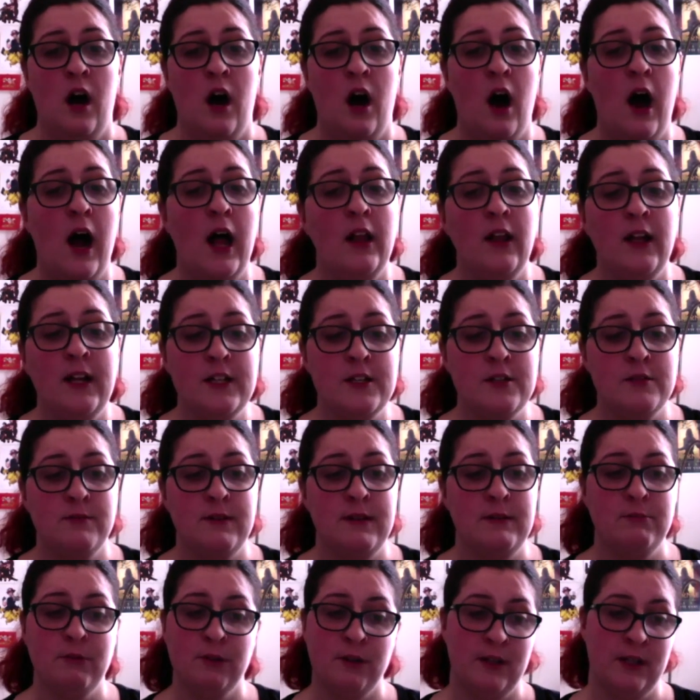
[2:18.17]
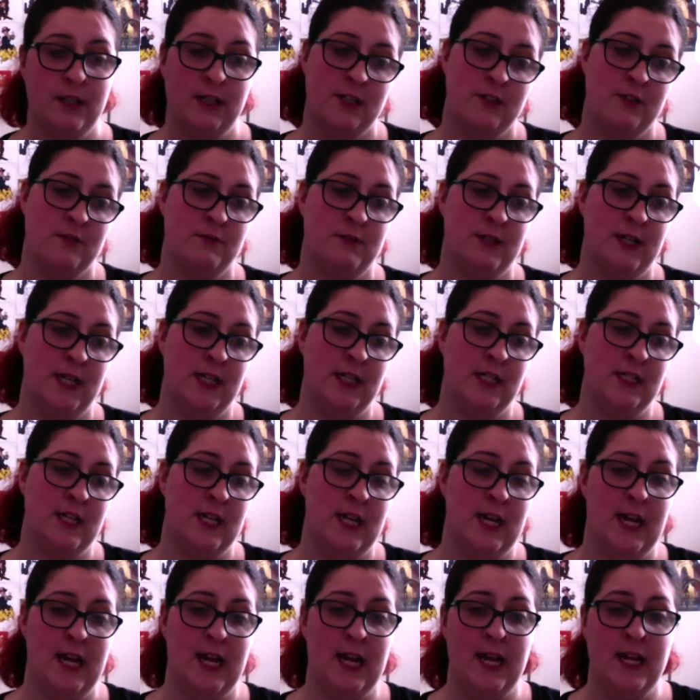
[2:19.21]
I like to read what I like to read,
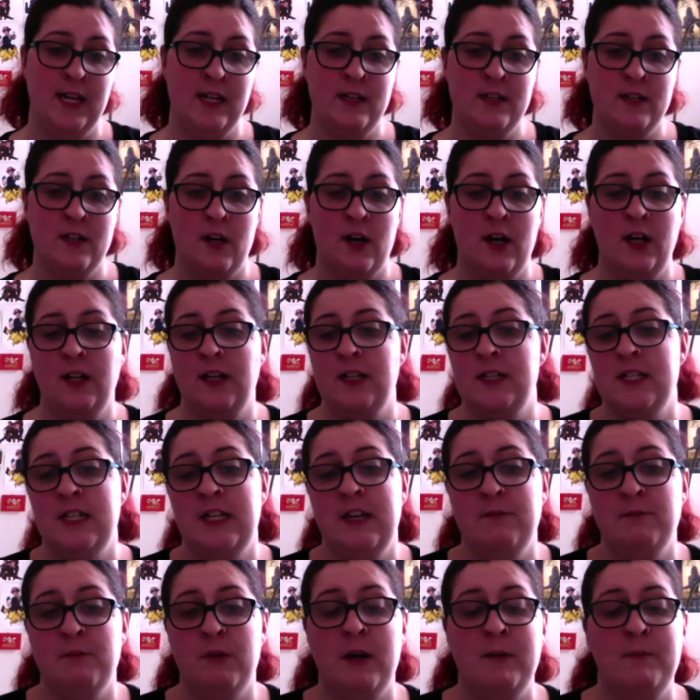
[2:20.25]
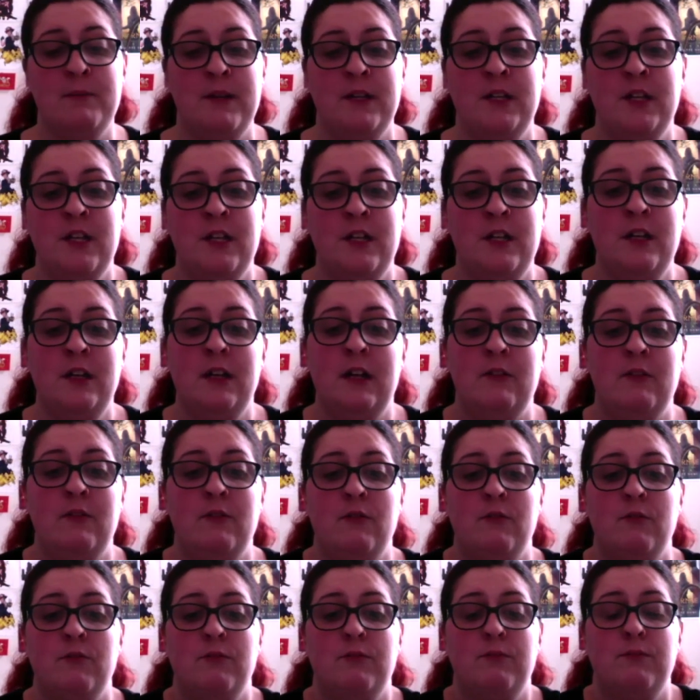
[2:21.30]
and I like to give my opinion
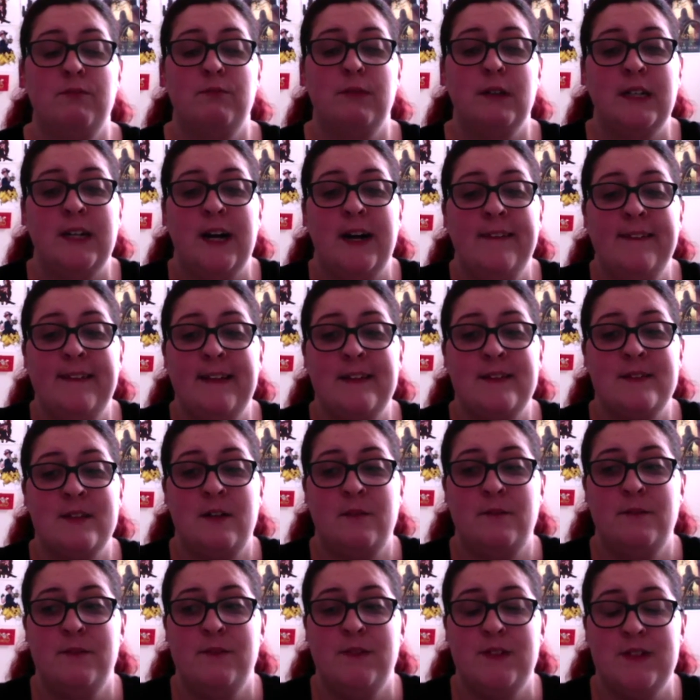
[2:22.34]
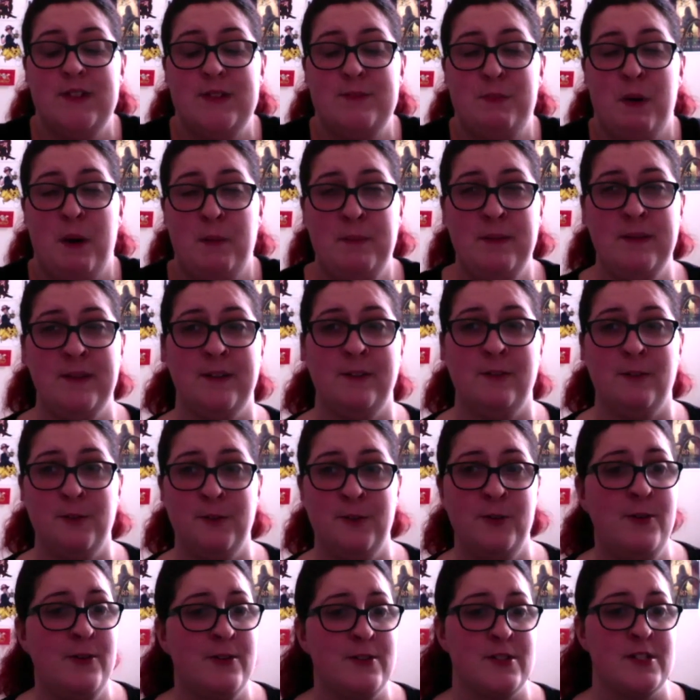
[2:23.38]
regardless of if it's popular or
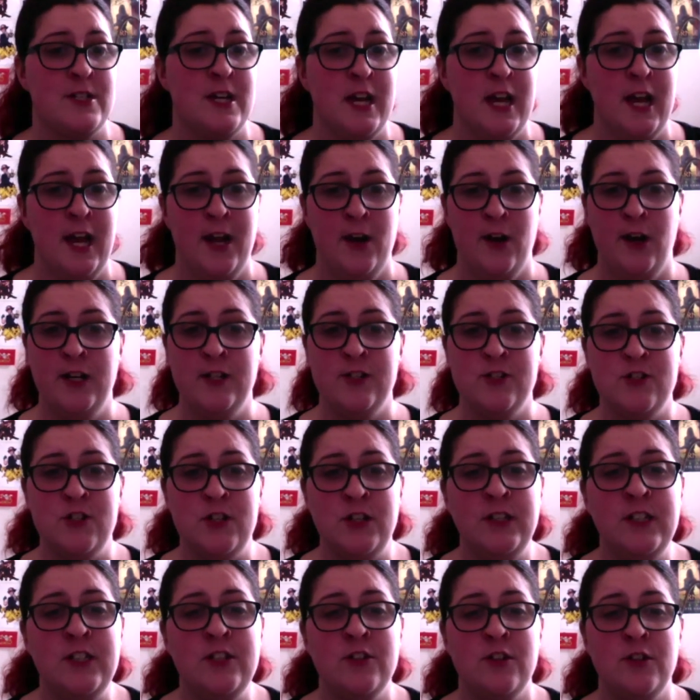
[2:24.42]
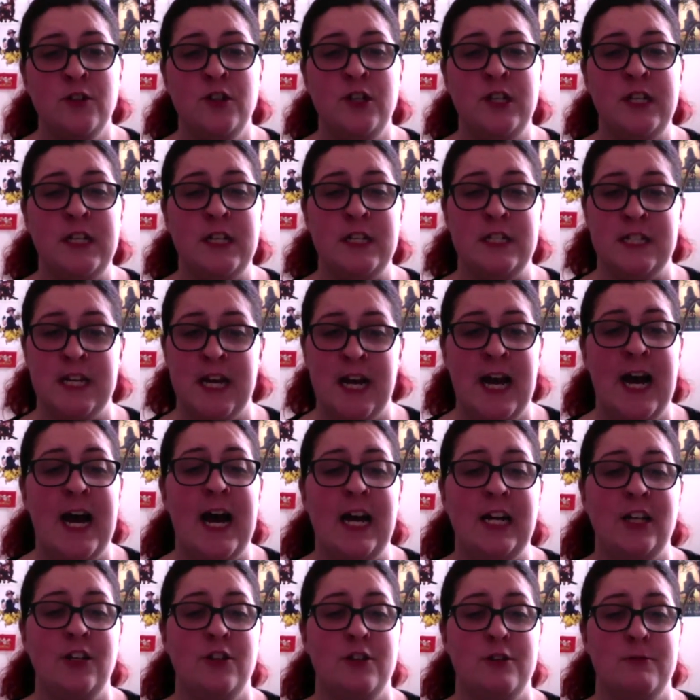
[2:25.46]
not. And I certainly don't need a
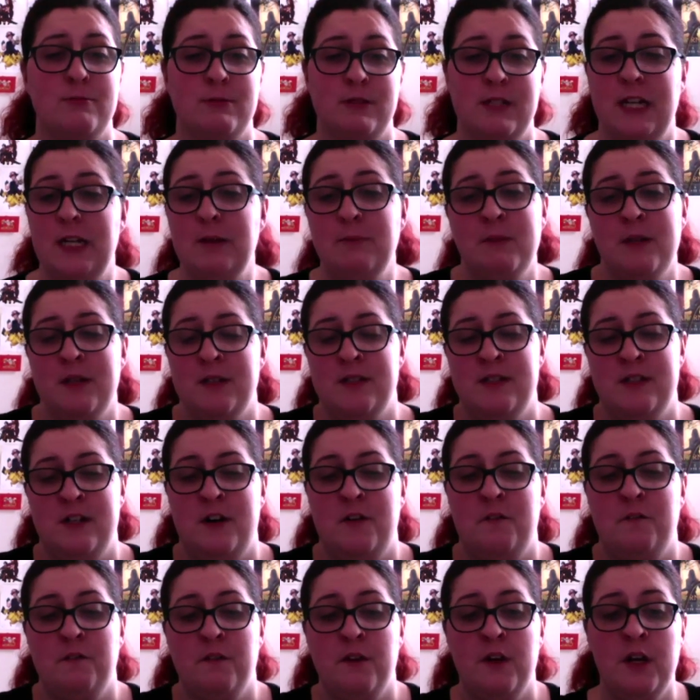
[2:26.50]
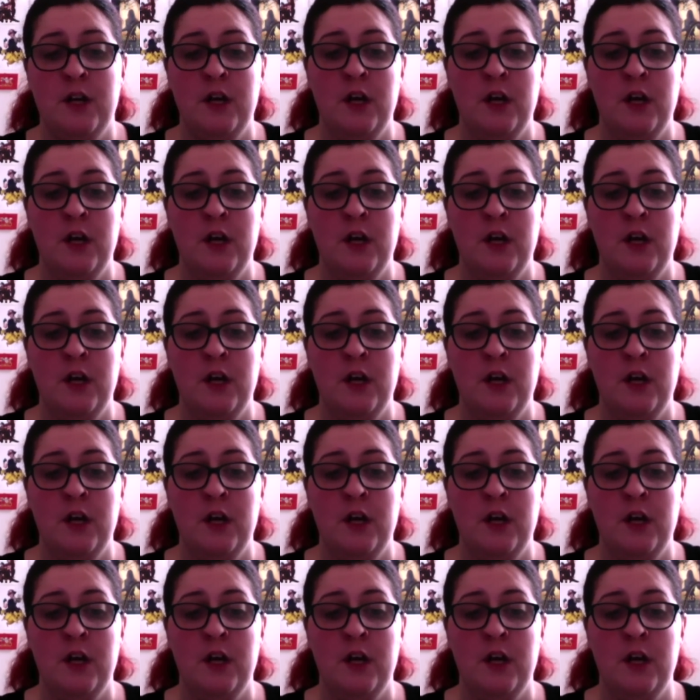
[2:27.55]
tag to protect myself